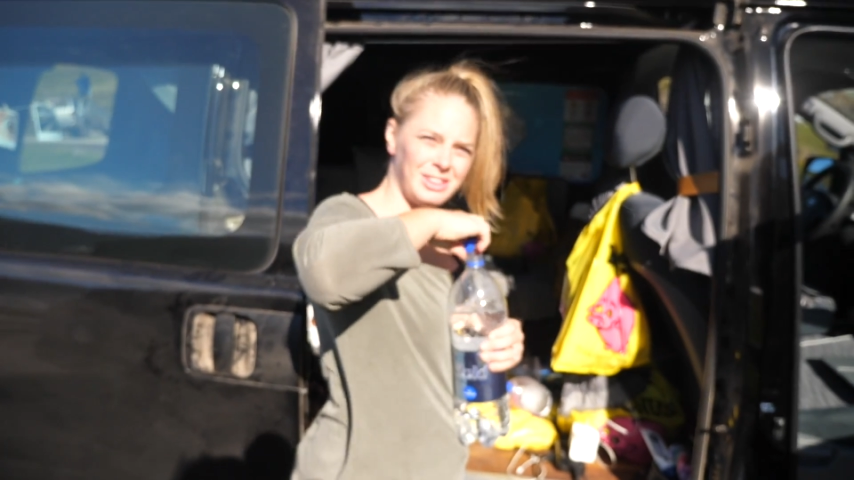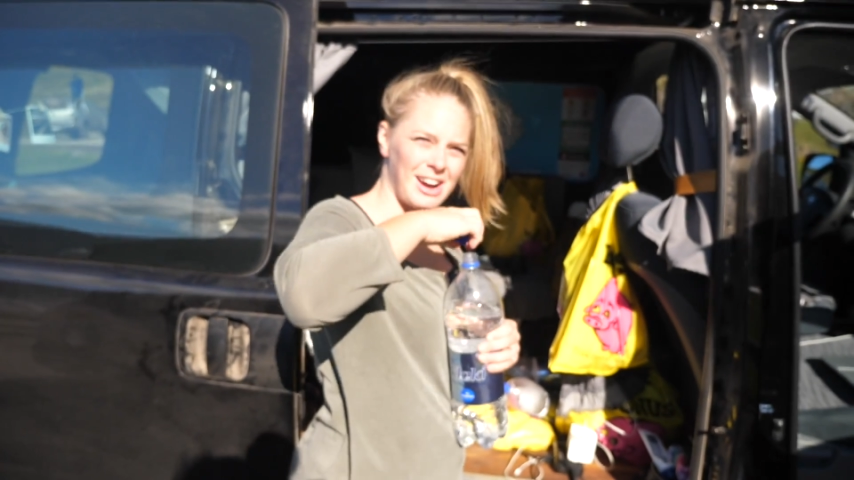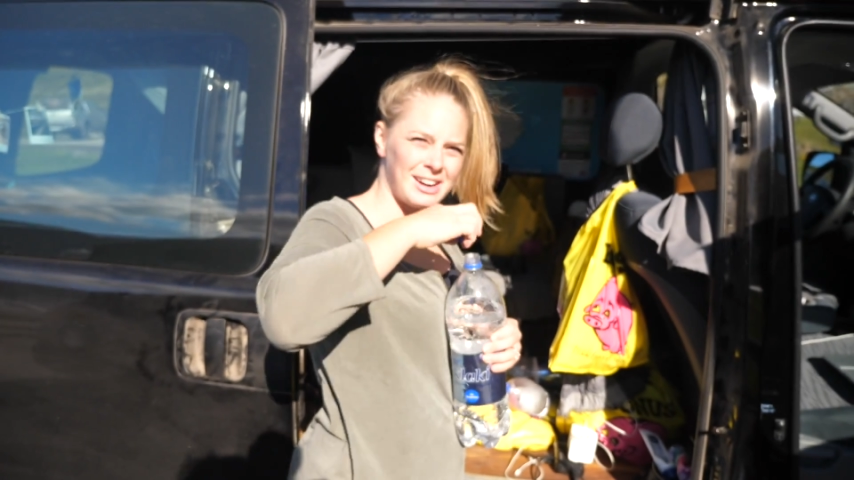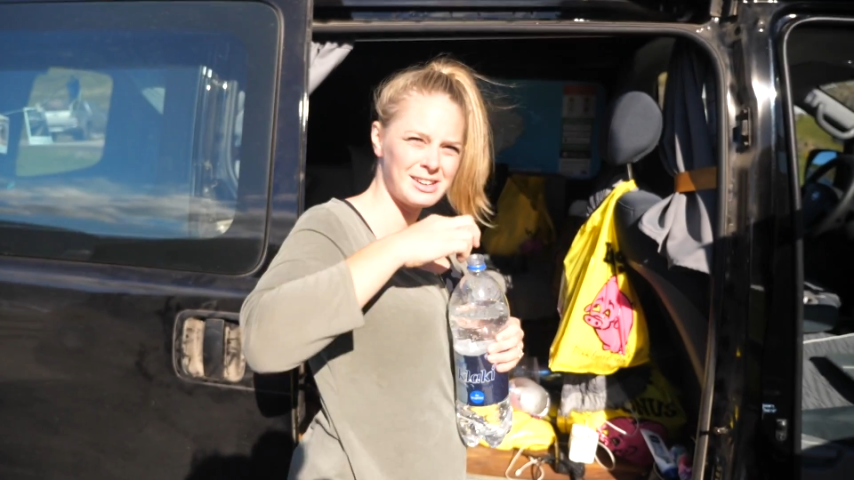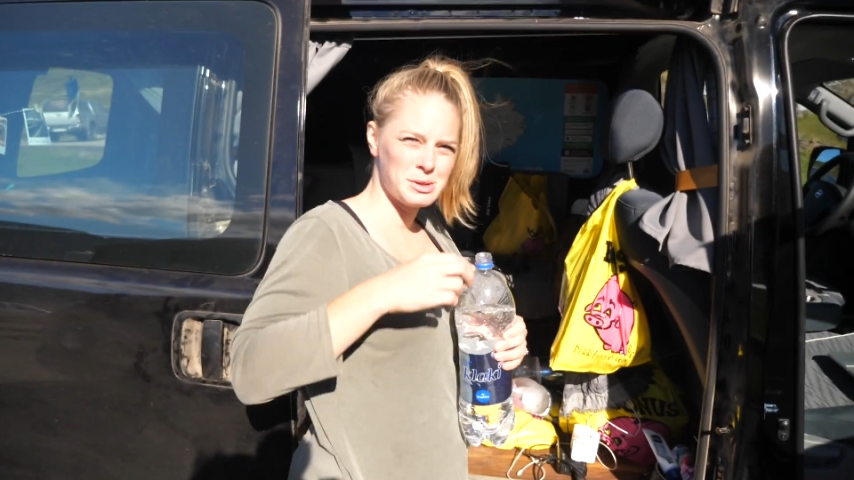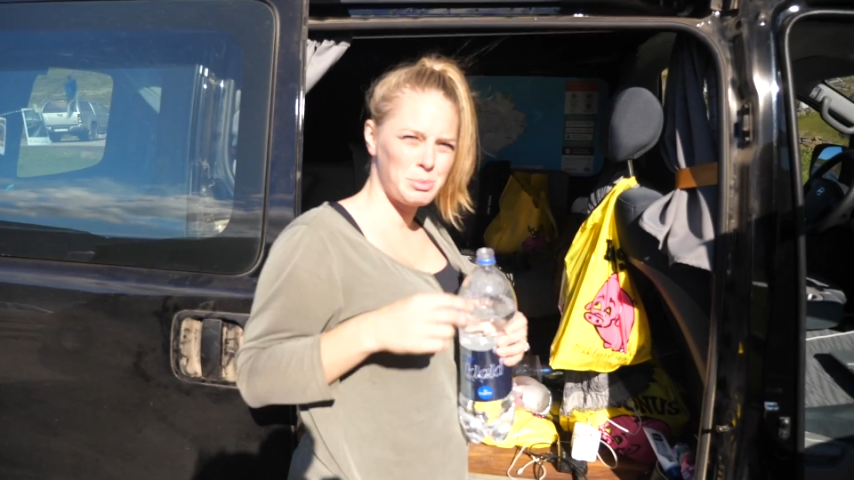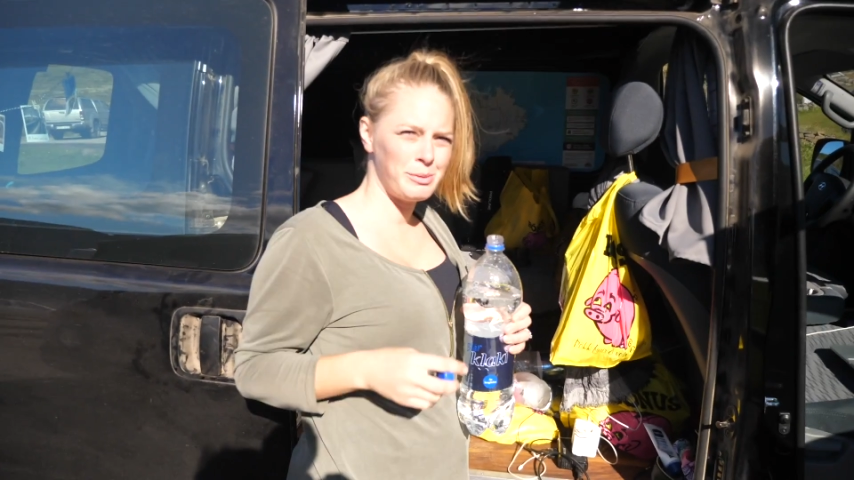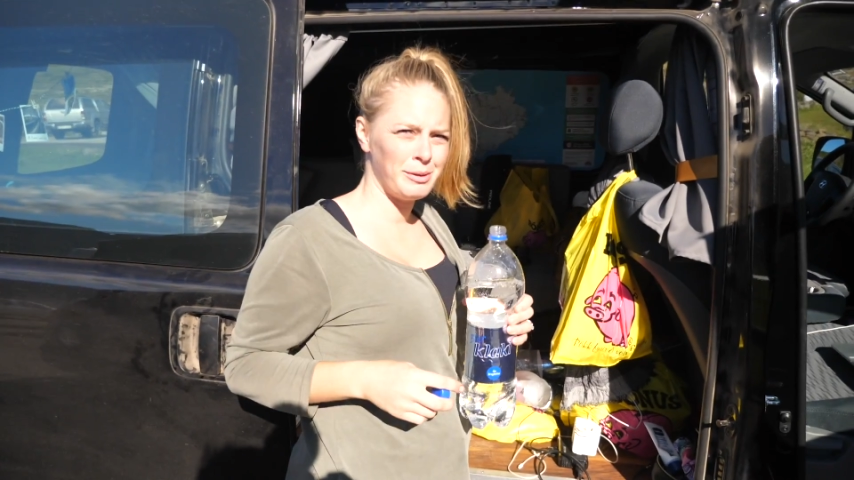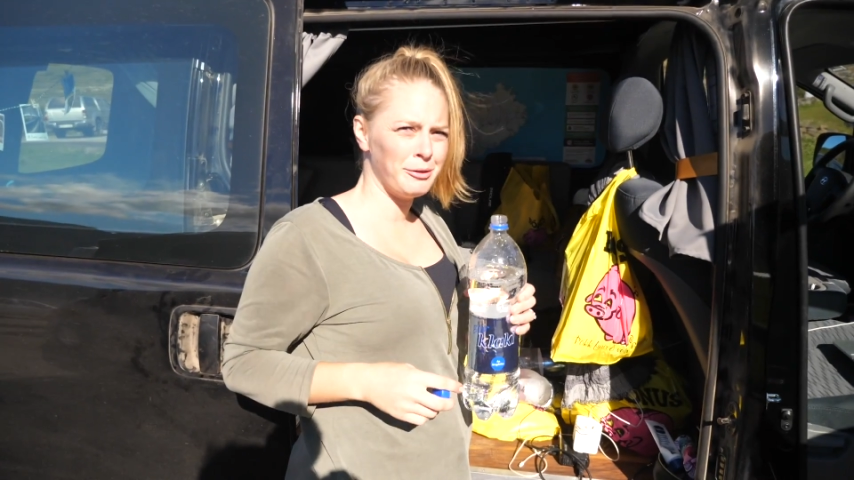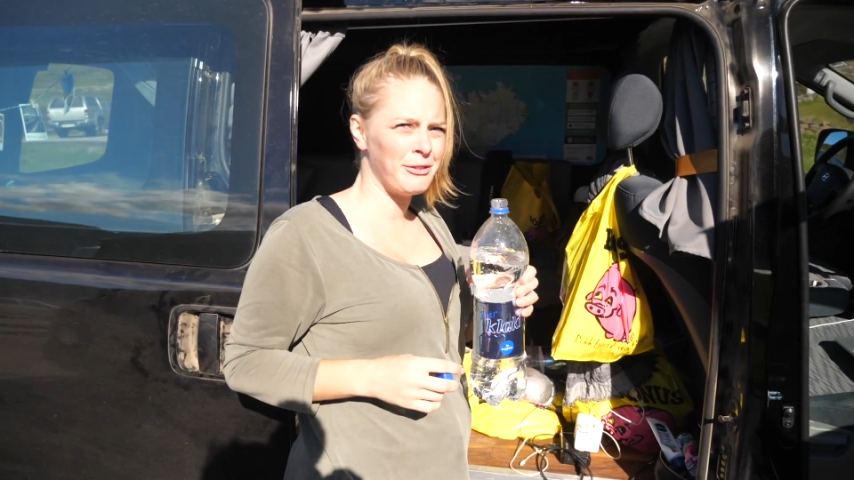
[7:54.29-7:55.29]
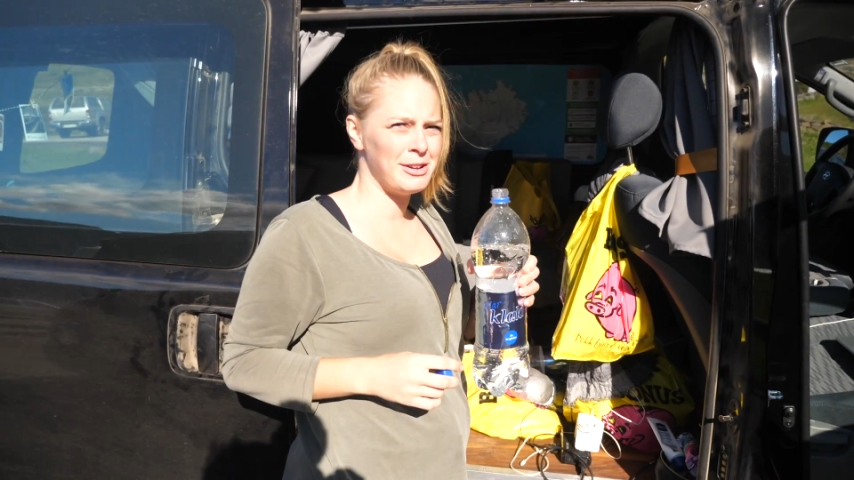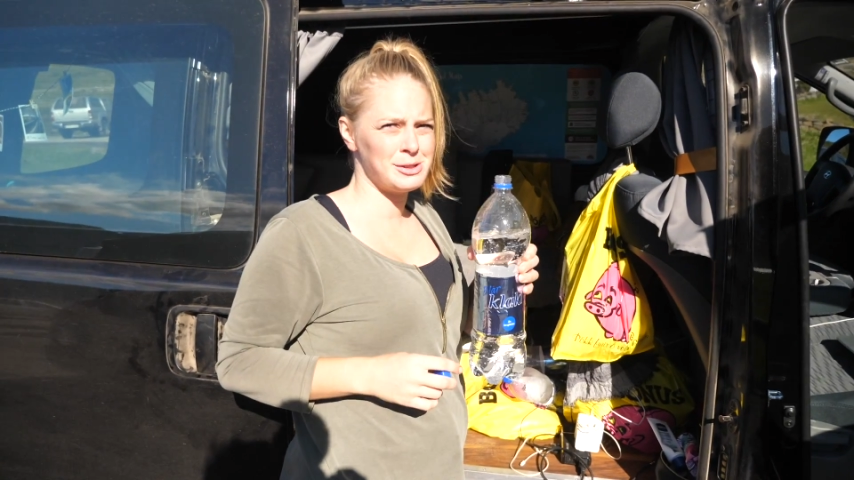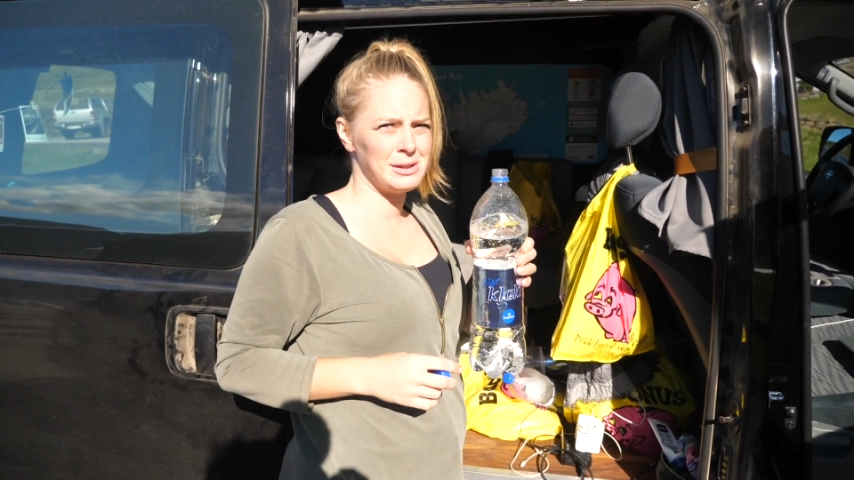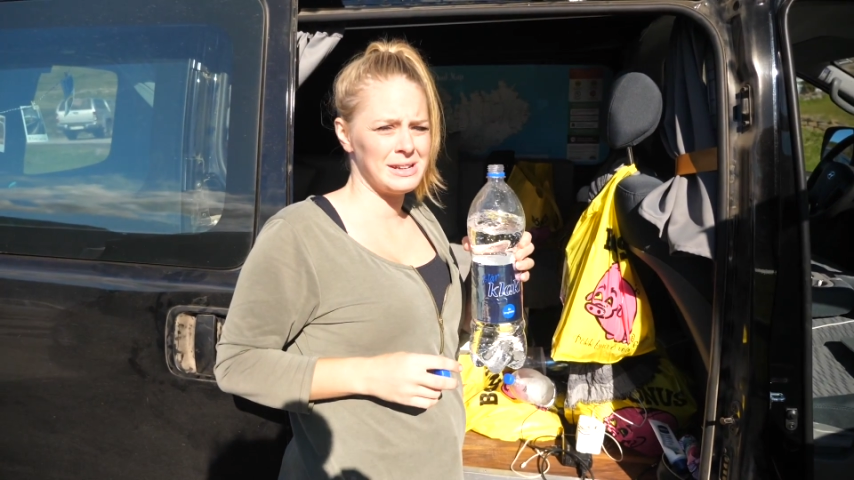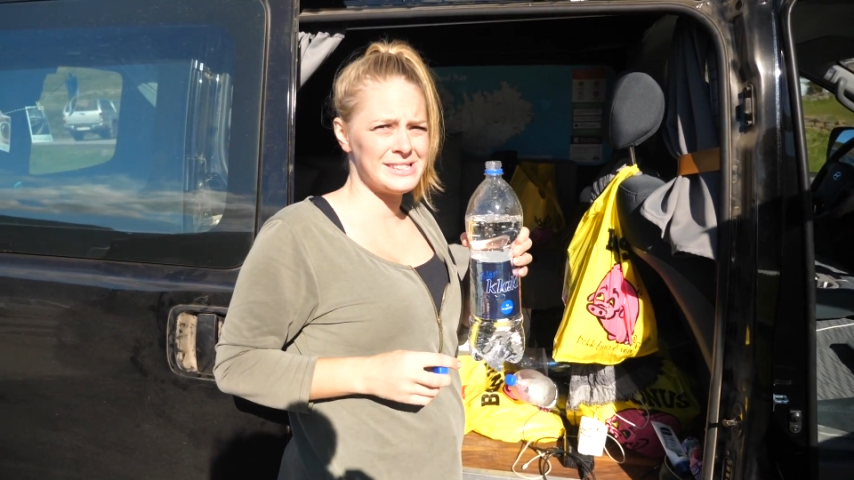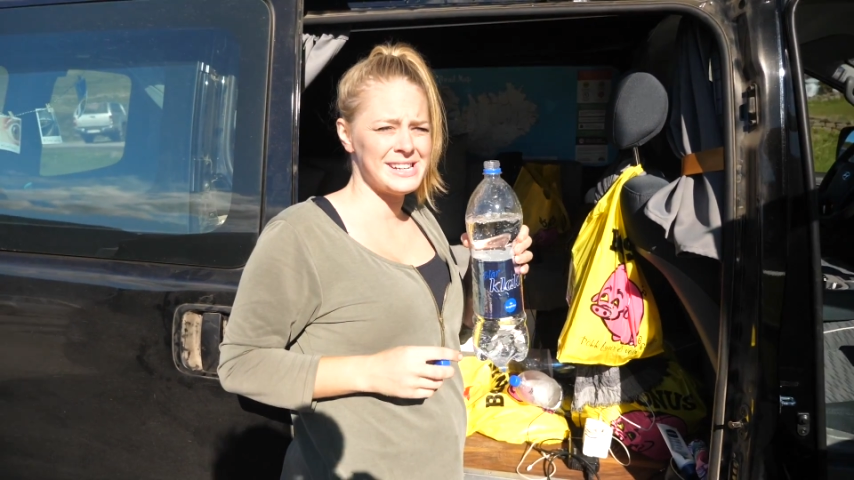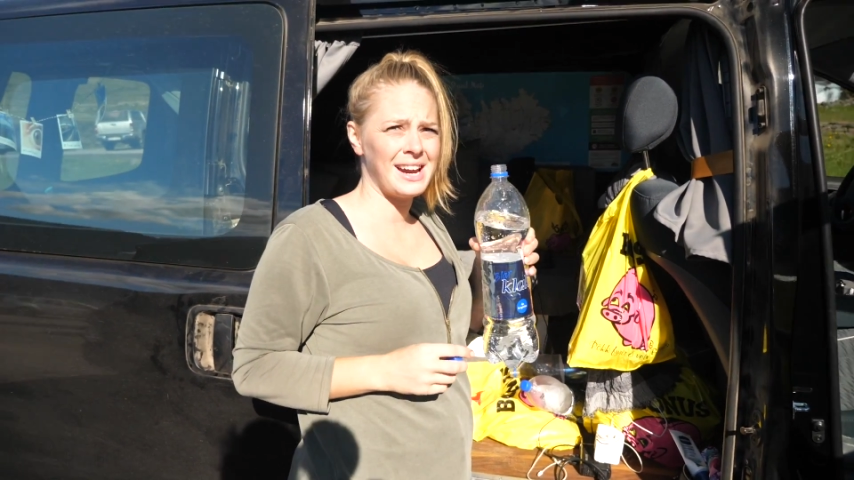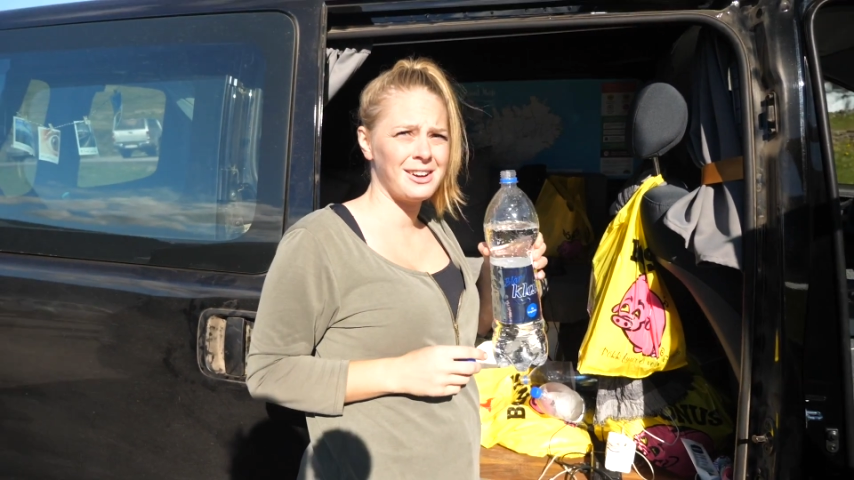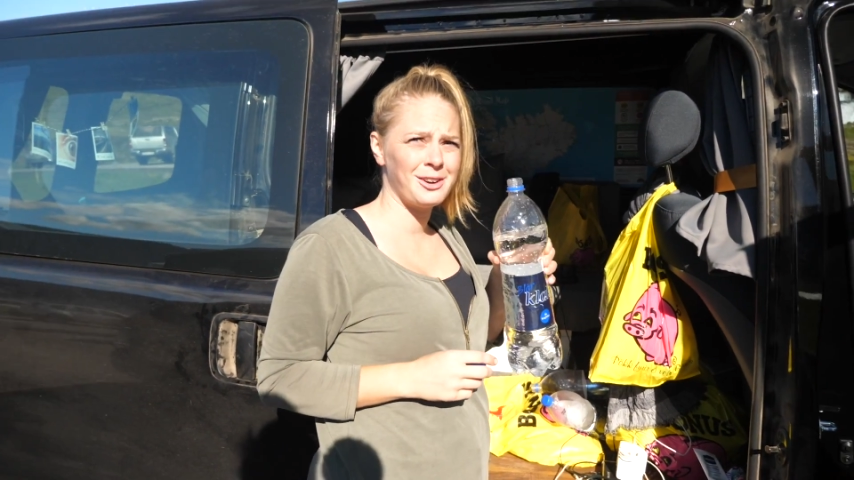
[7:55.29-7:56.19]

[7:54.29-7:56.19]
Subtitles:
crackers and put them in the front so we can snack on